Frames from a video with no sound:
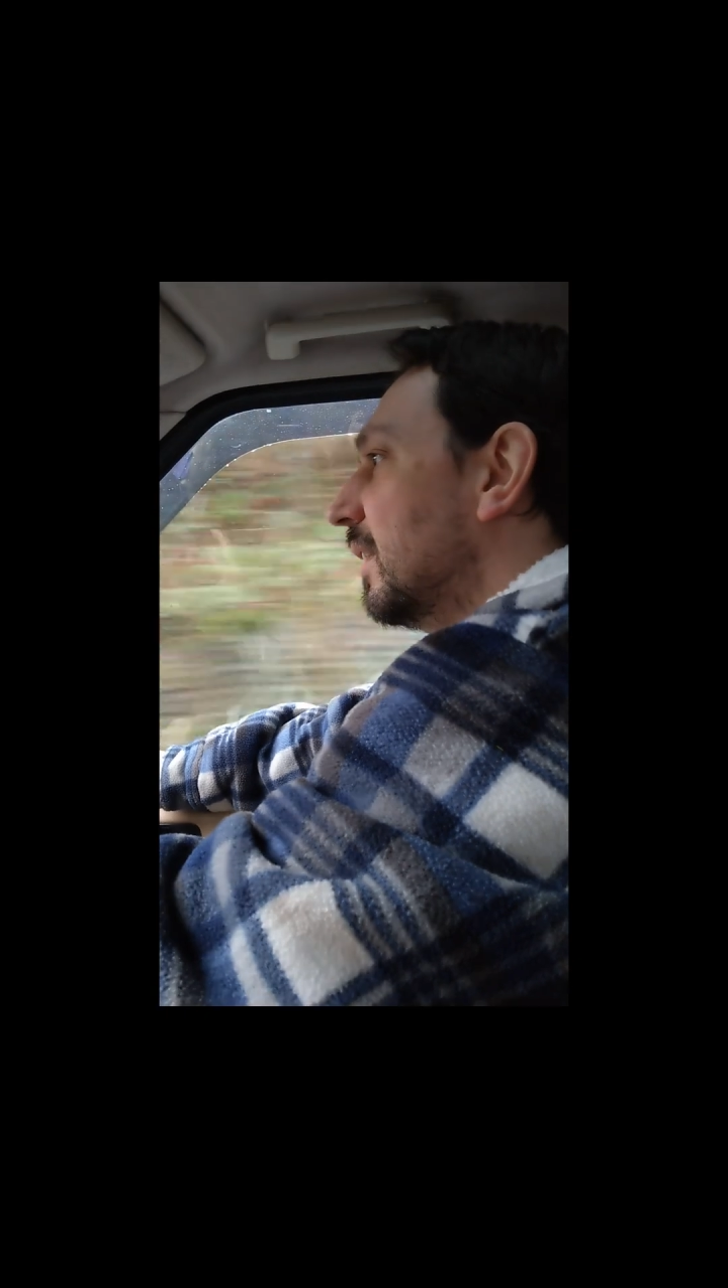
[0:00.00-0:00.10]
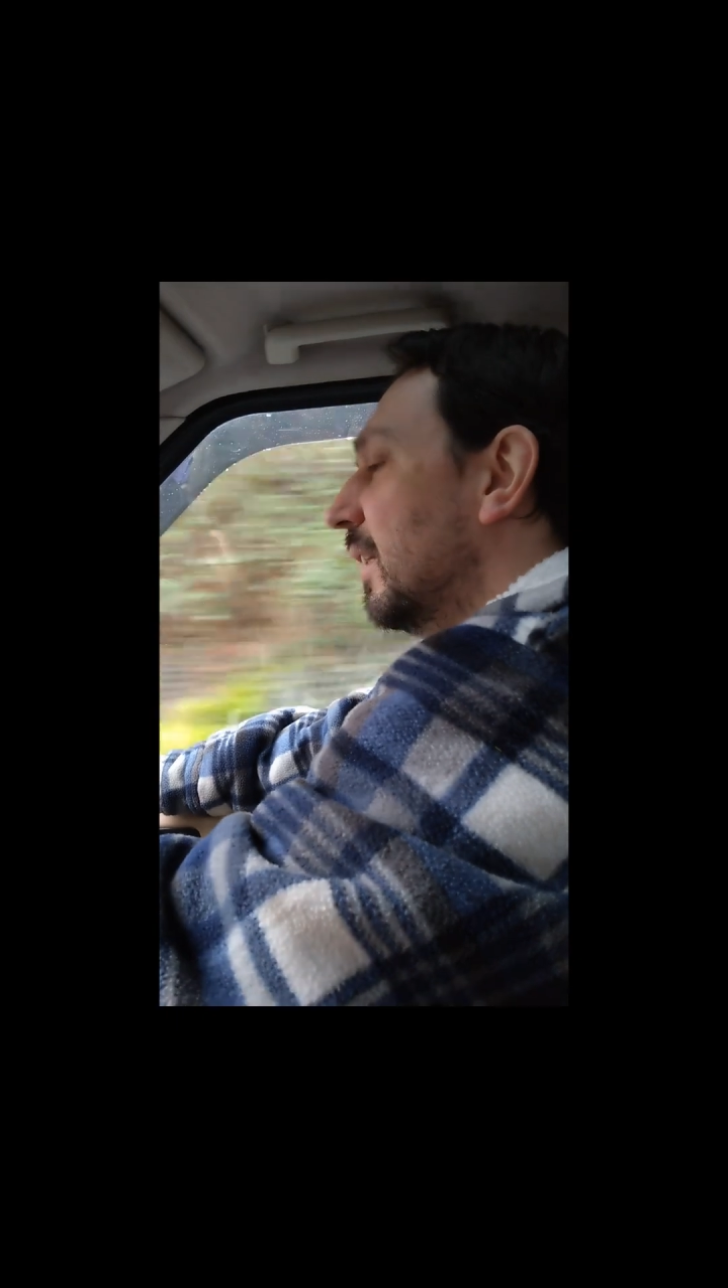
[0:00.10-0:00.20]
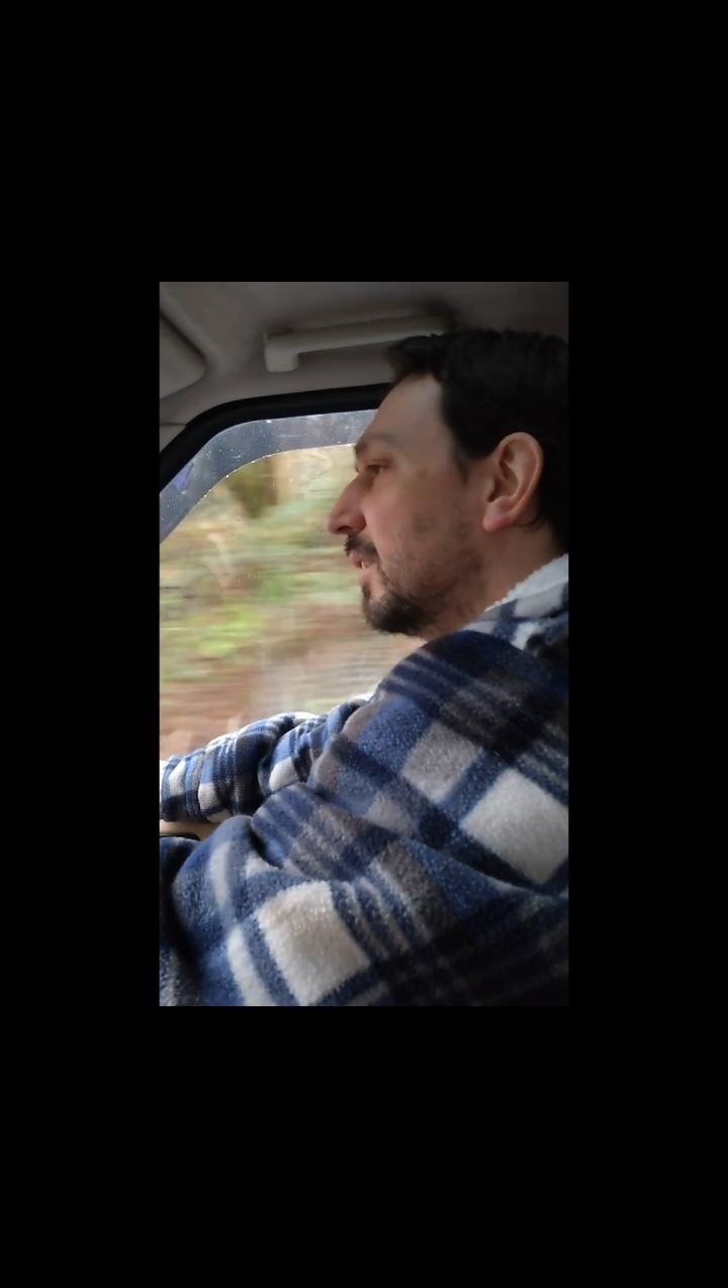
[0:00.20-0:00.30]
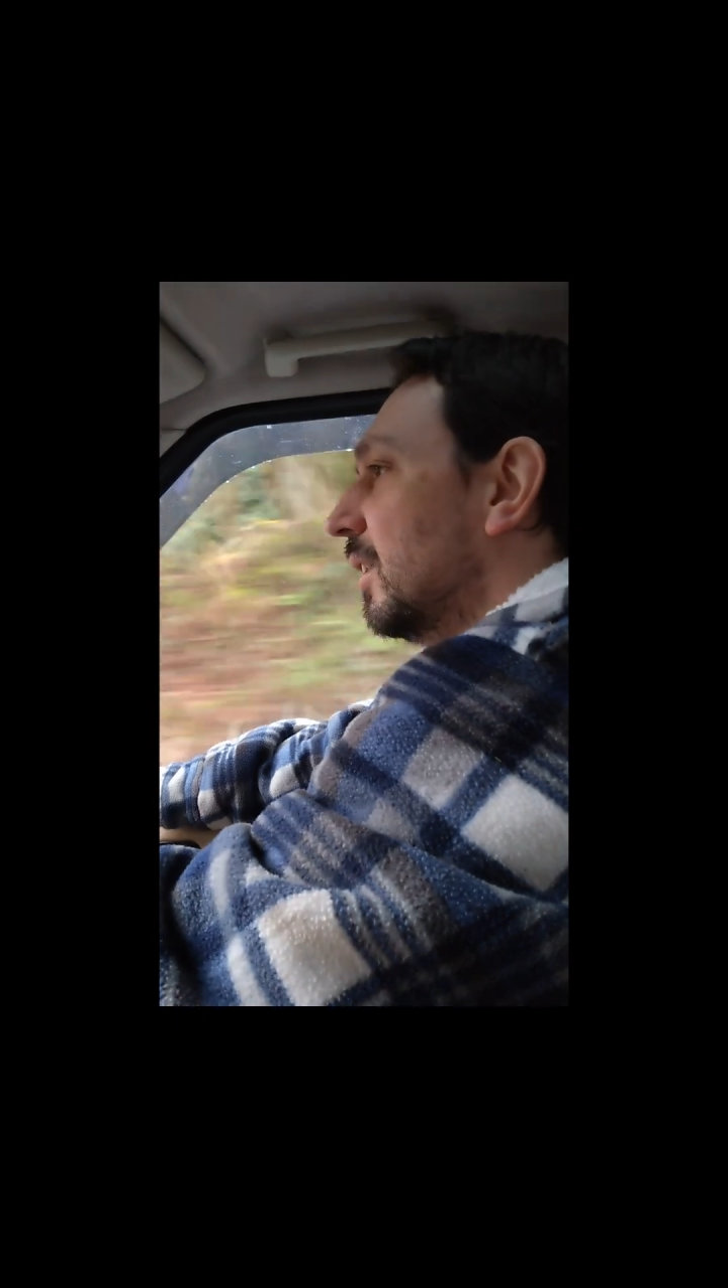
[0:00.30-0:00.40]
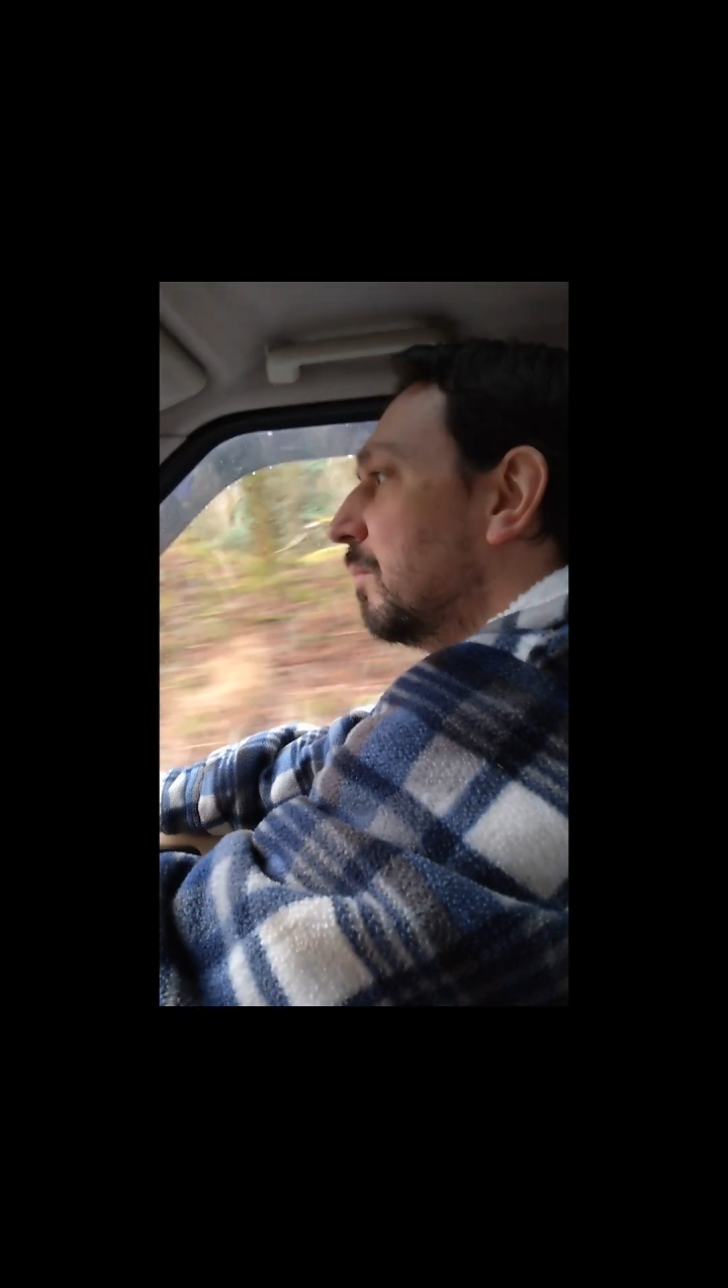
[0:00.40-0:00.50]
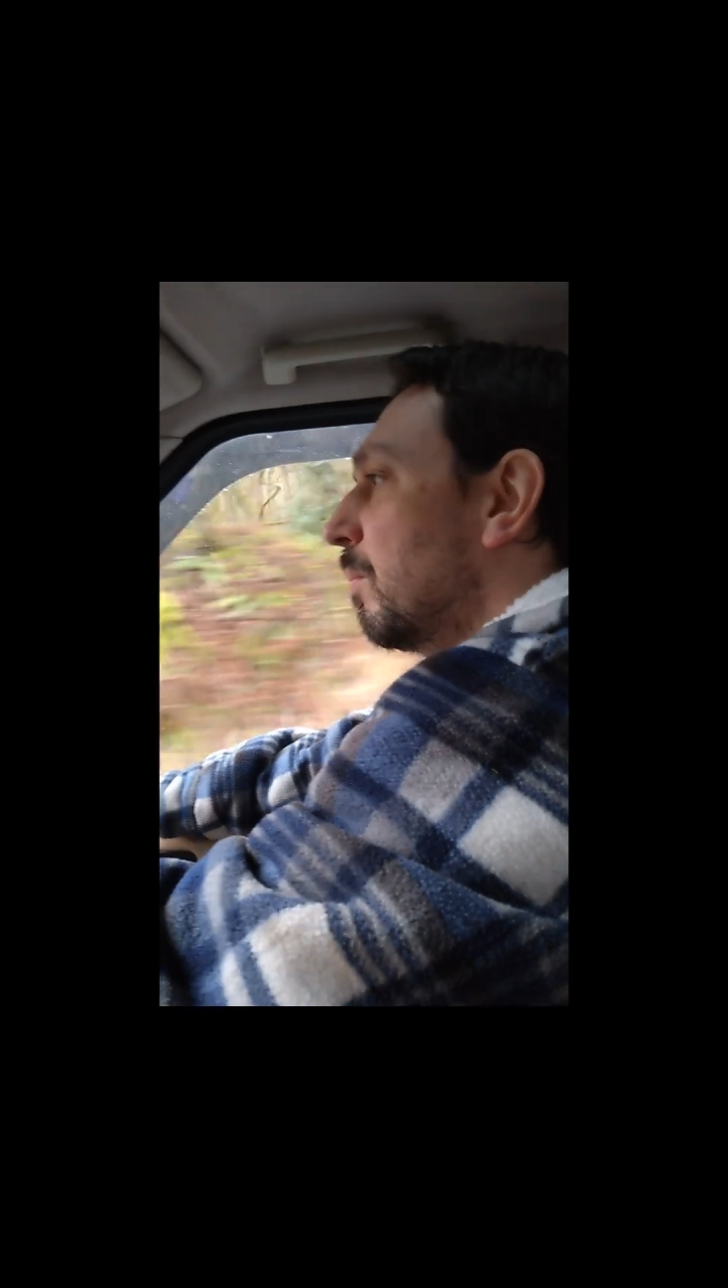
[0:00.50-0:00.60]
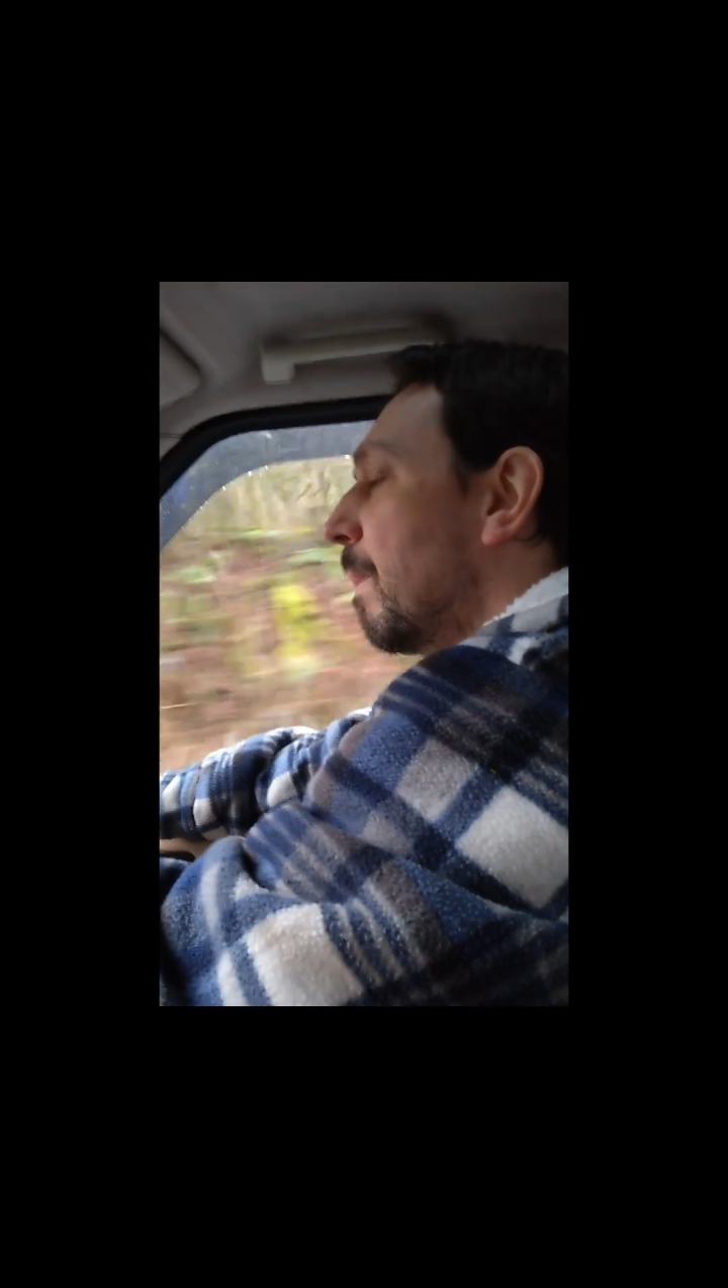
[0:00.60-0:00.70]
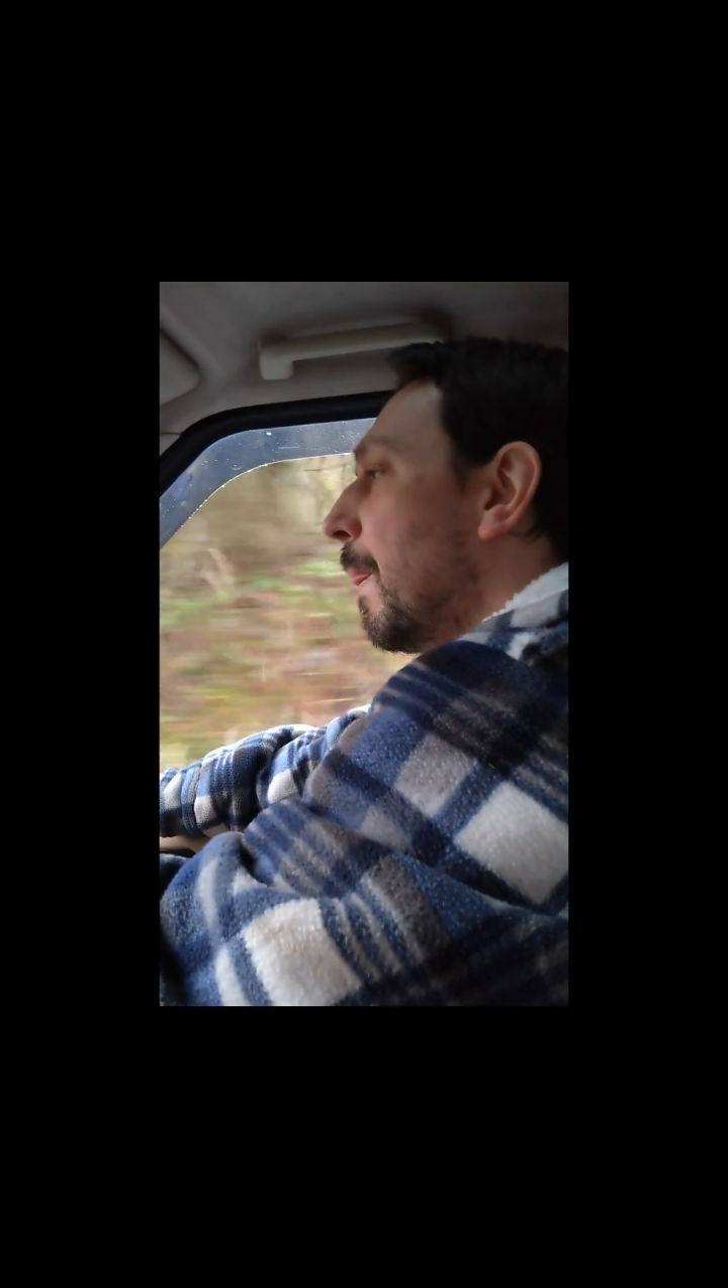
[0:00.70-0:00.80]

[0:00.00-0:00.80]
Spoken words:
there's a